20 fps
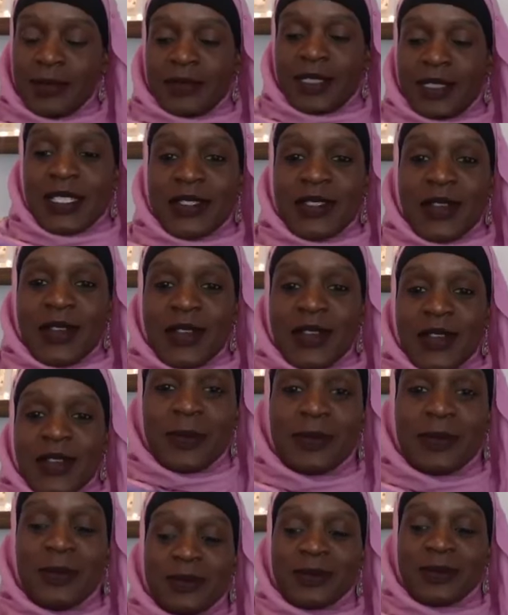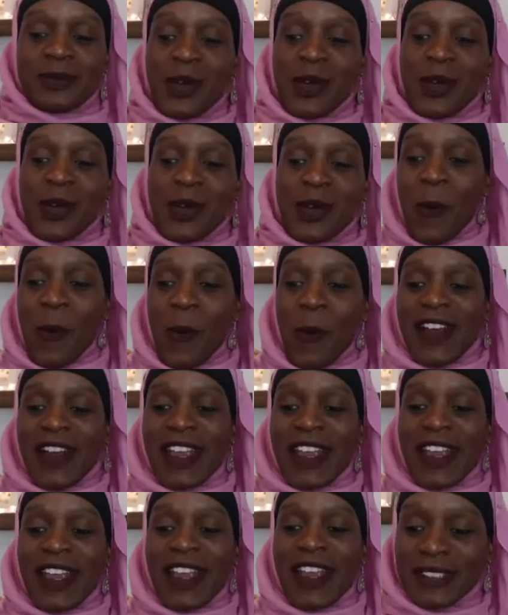That's okay. We
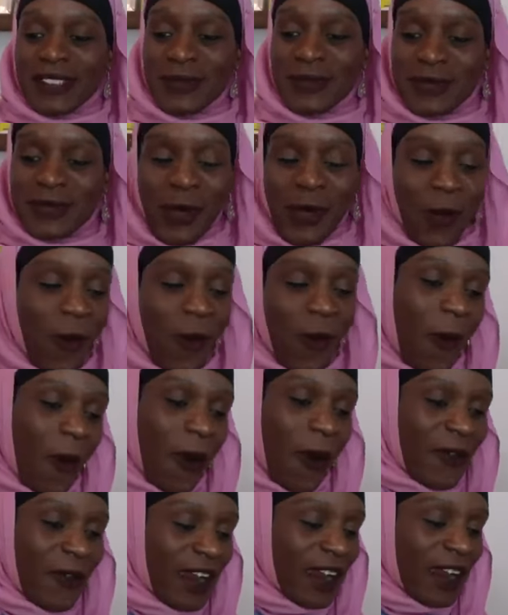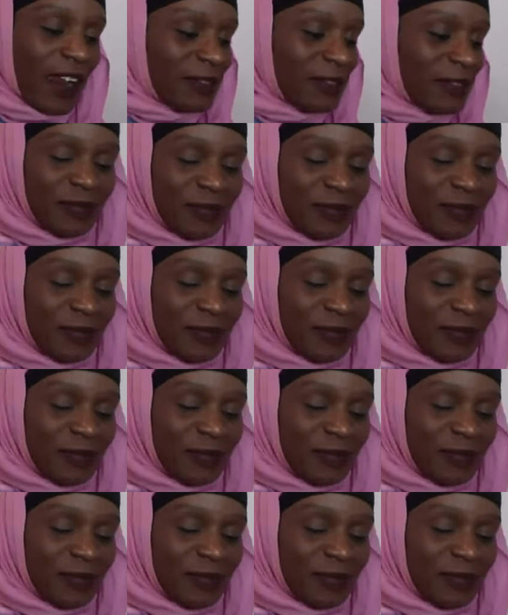are here. All right.